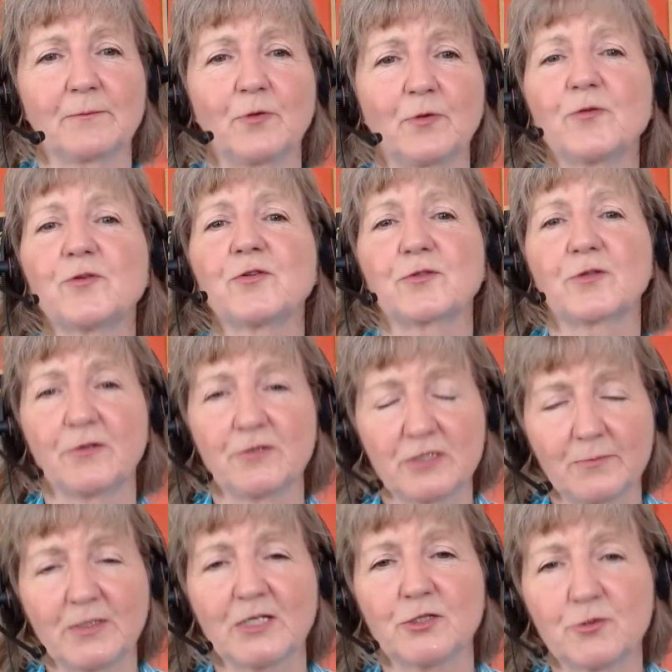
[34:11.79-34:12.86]
Paul going
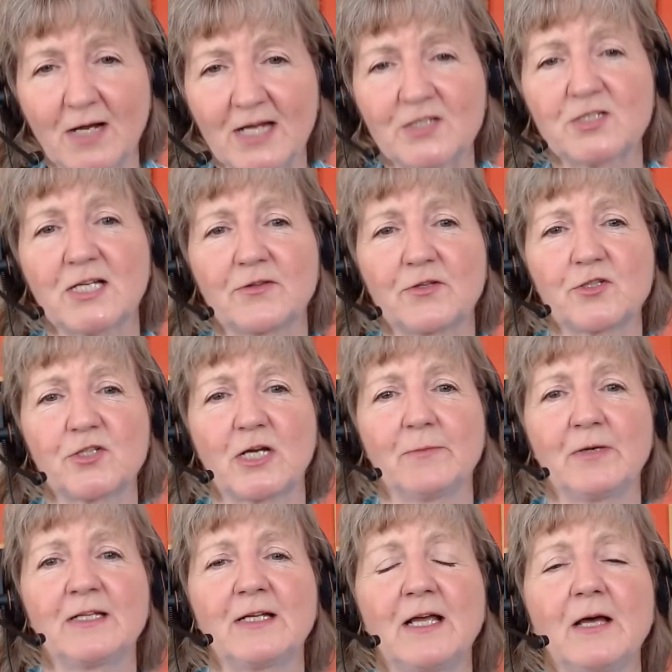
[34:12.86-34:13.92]
to be addressed at the
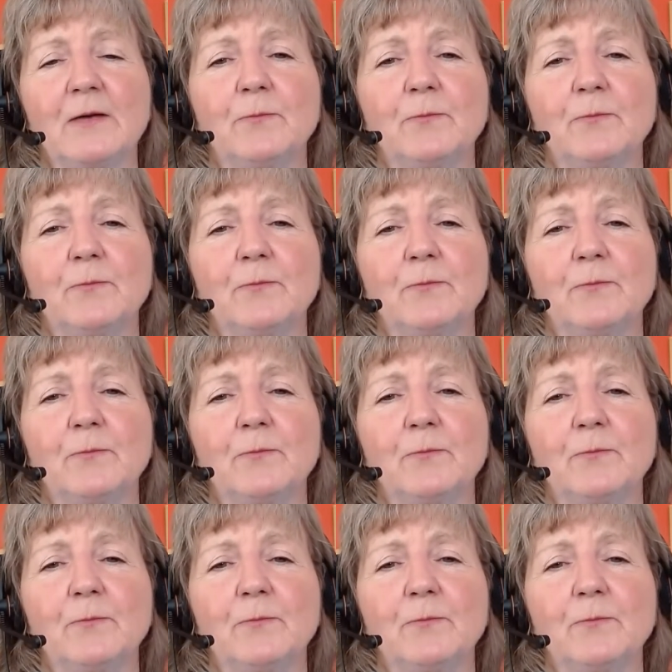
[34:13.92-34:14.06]
summit,